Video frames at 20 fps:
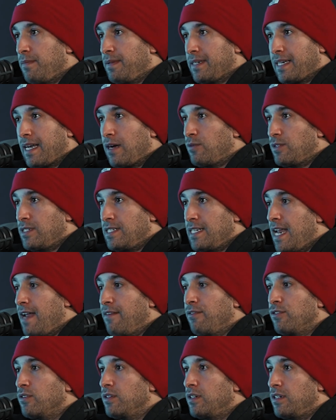Like, I was
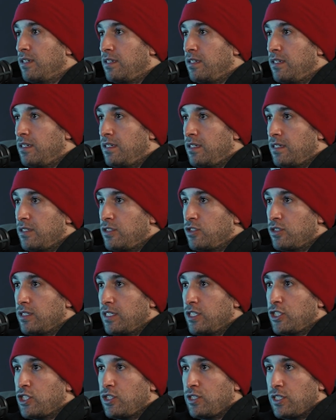never a
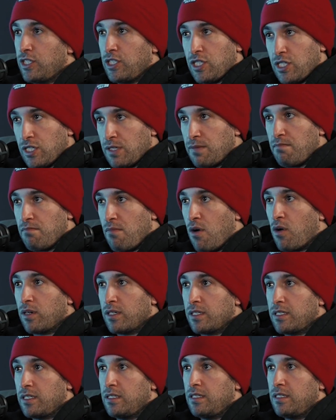traditionally
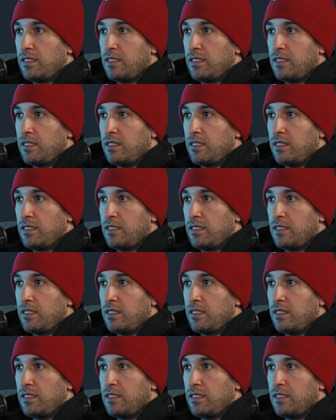smart